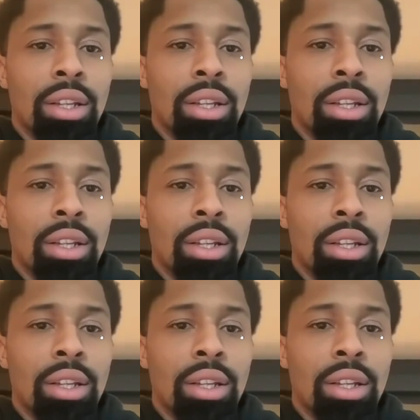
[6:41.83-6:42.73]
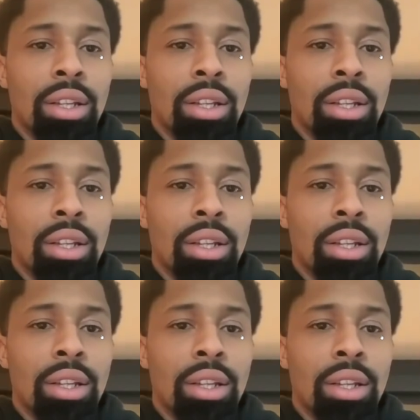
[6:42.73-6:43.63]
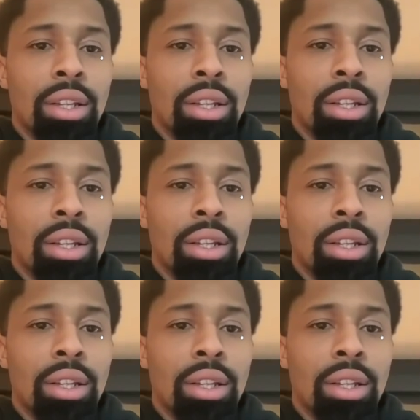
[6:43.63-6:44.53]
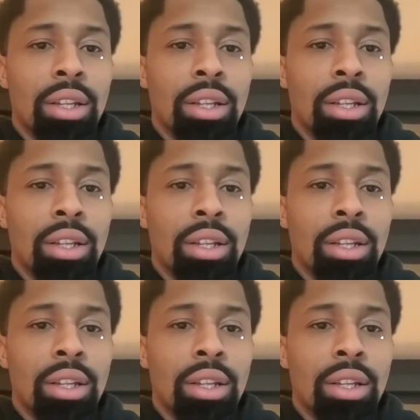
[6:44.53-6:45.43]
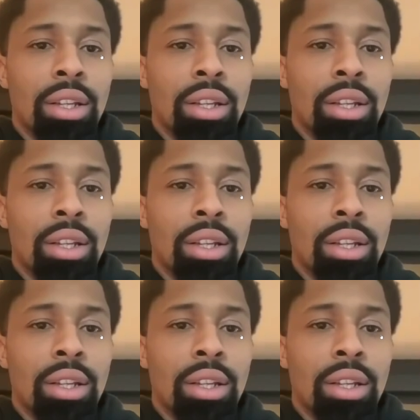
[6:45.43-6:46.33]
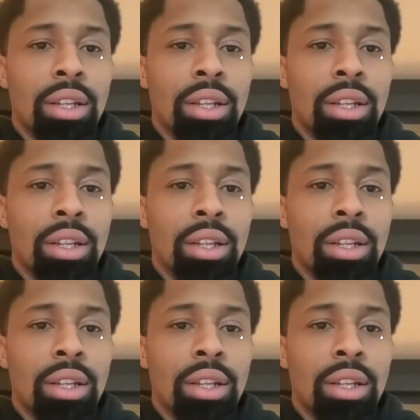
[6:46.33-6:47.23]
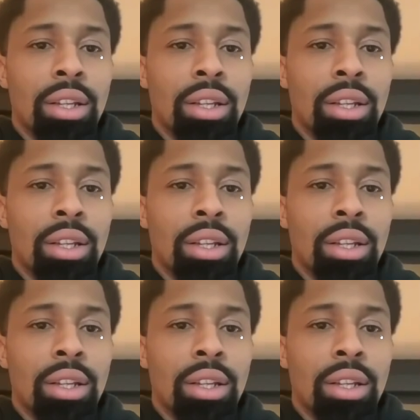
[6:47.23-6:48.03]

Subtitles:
This person isn't speaking.